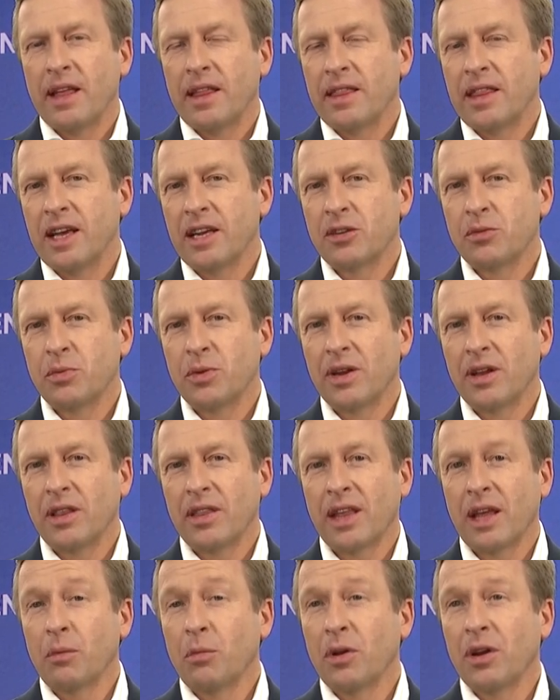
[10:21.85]

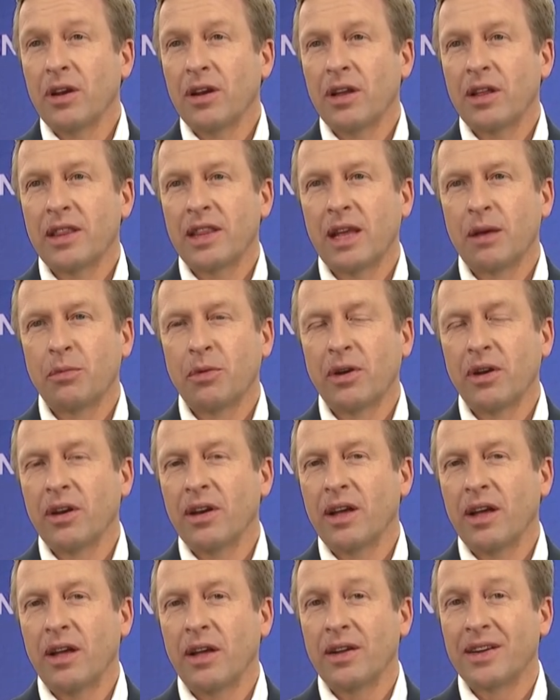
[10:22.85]

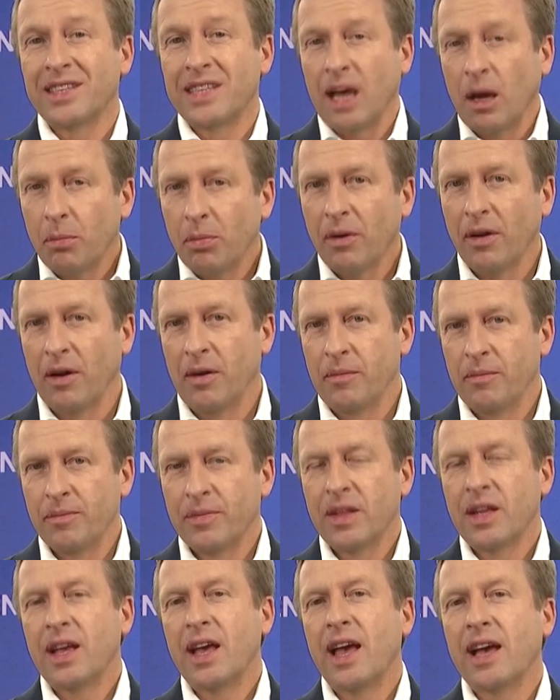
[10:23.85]
double
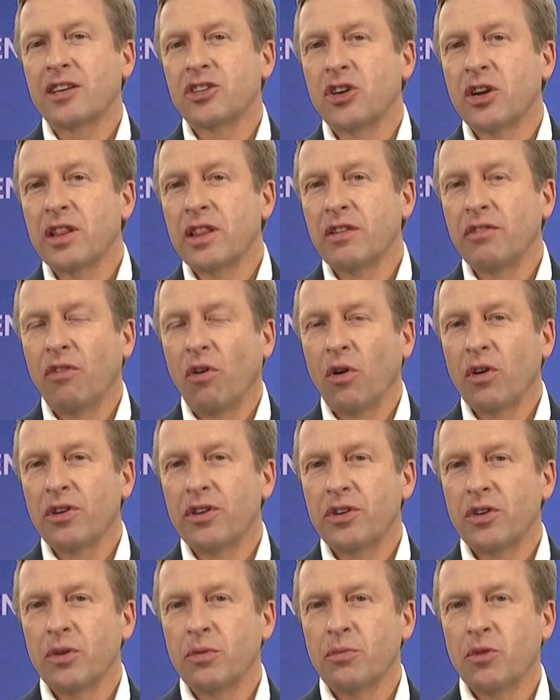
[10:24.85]
actually the
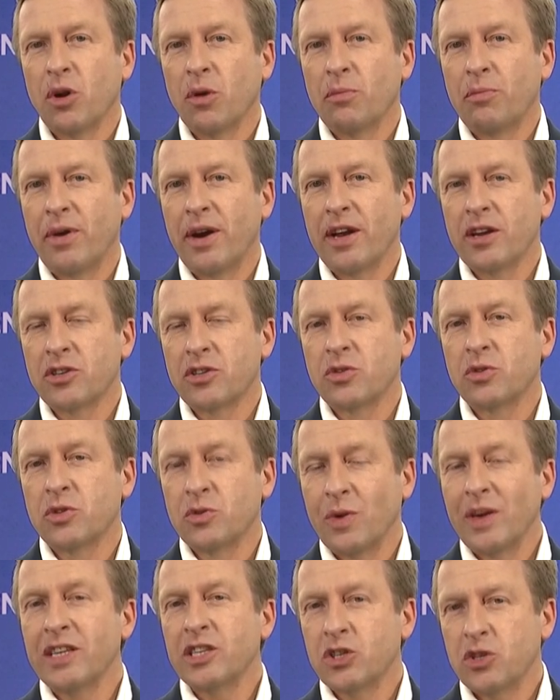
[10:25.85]
volume compared to
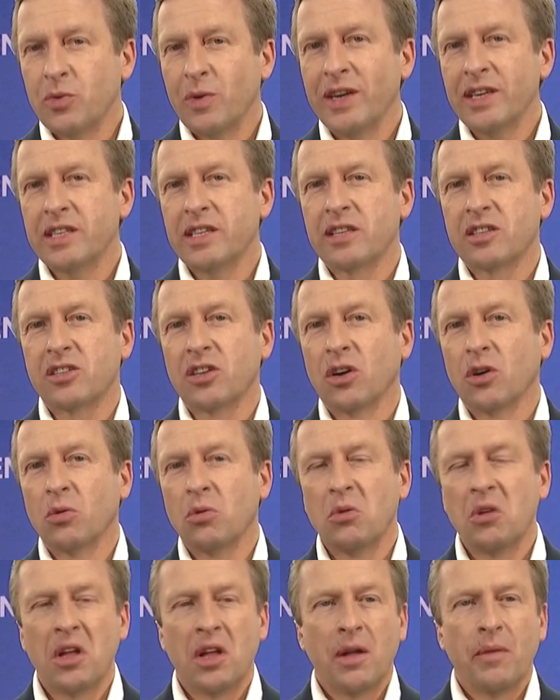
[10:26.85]
2020. So
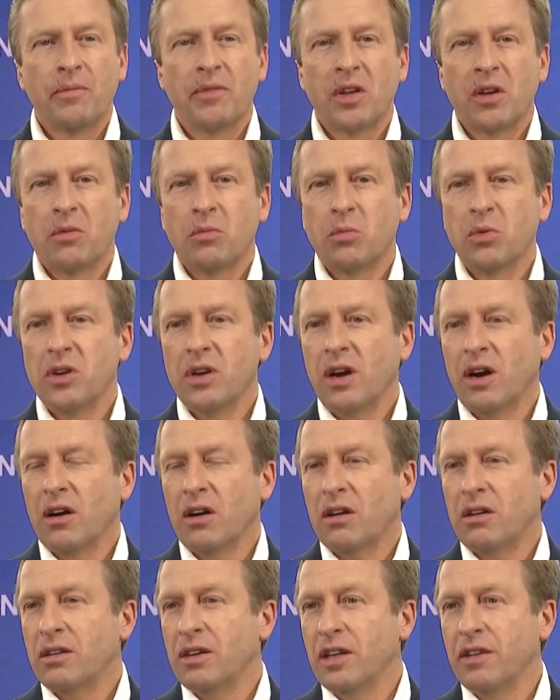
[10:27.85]
we
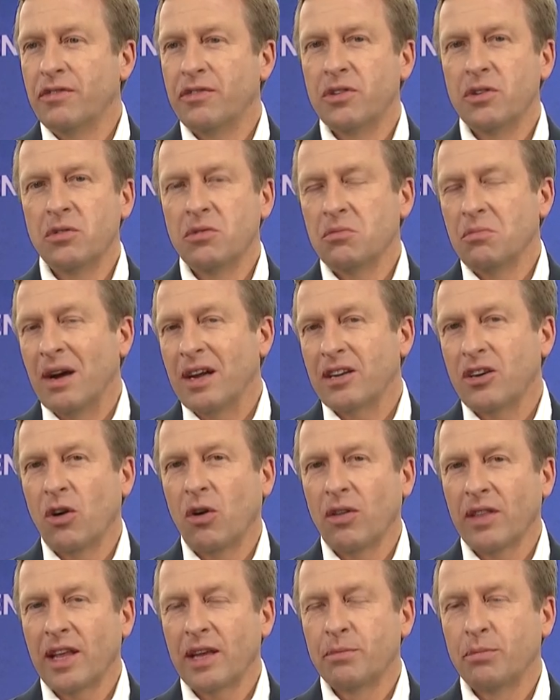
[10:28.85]
are, if you might
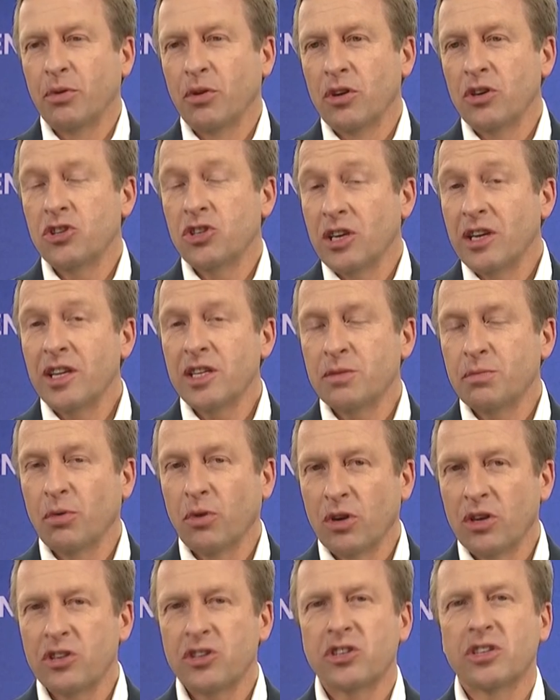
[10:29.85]
call that bullish, it is
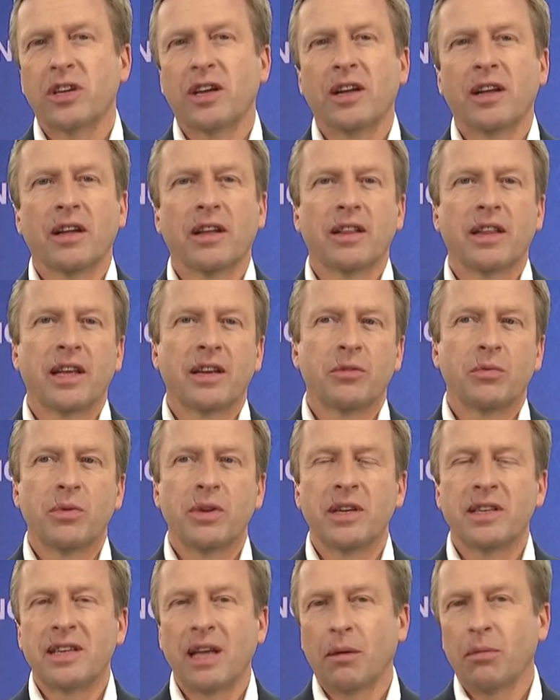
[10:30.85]
bullish that
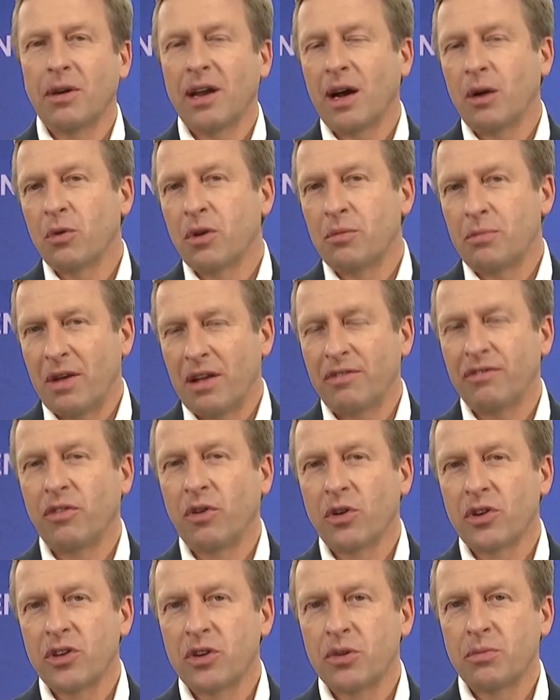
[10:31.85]
we double our BEV
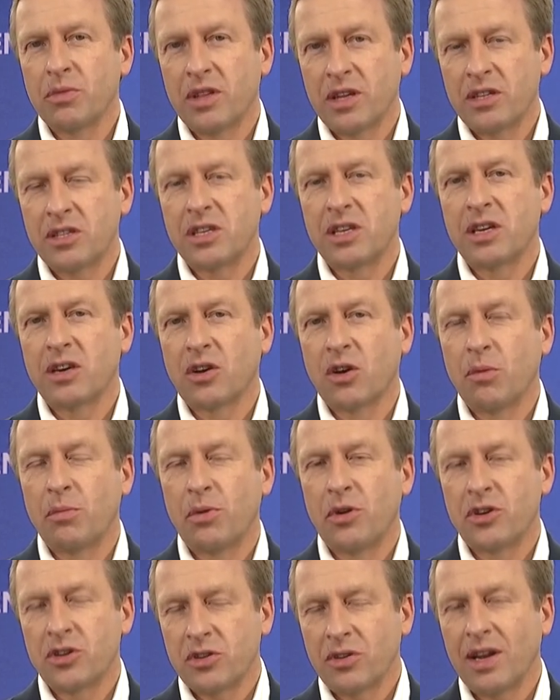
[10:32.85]
volume this year
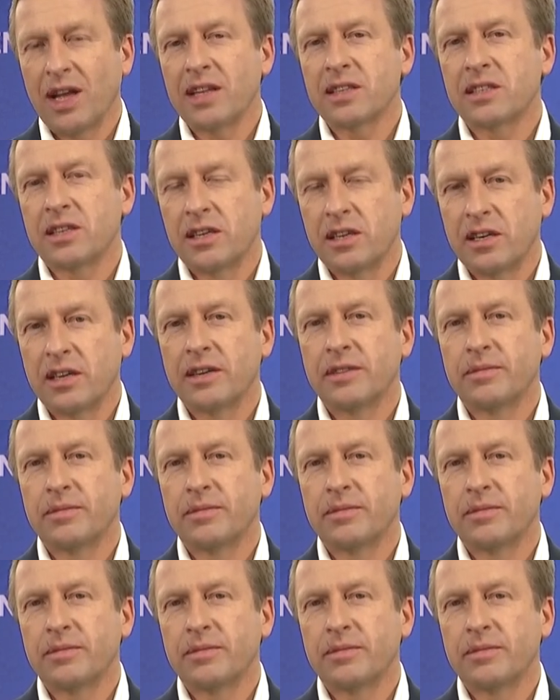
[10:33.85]
compared to last year.